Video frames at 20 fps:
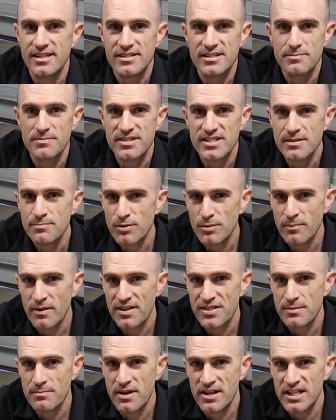there's some simple
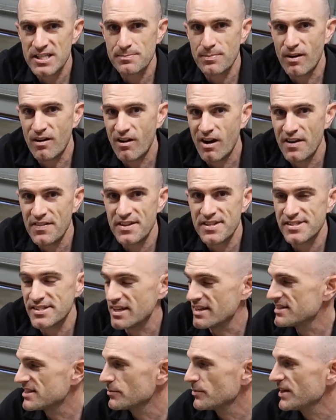mathematics behind the
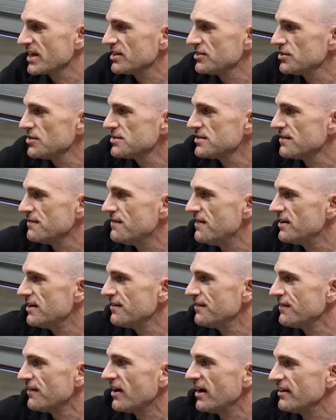scenes that we can use to
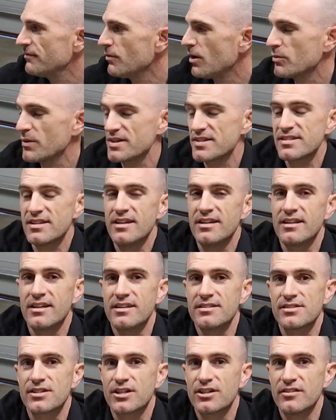verify what we're seeing
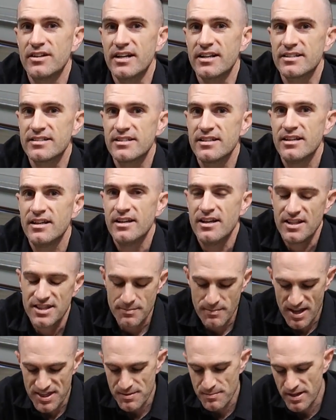is correct.
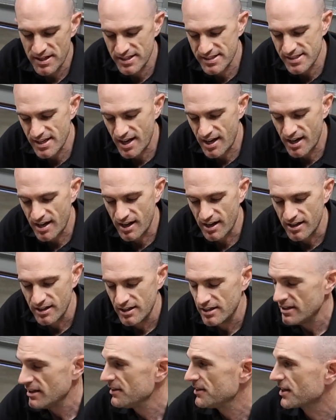The mathematics are
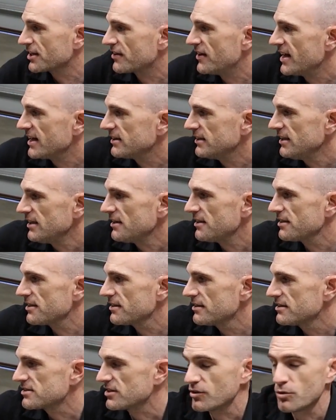the crank
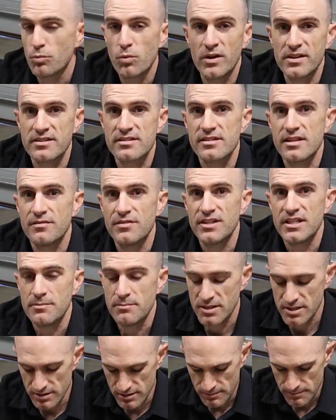length, so 170
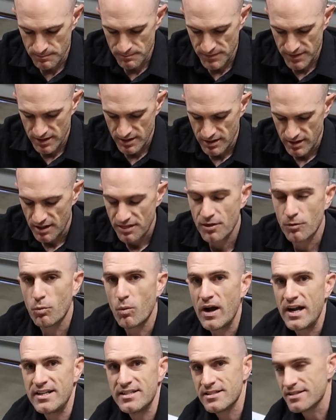mil, the
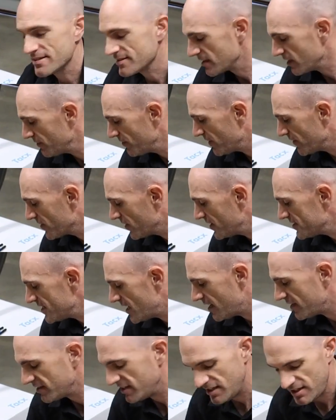weight itself I've got
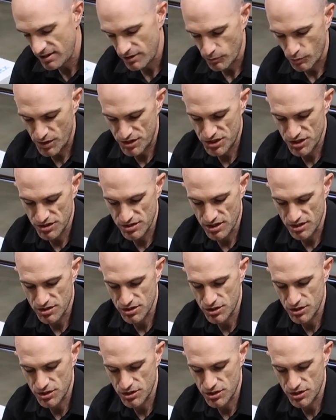down here, which is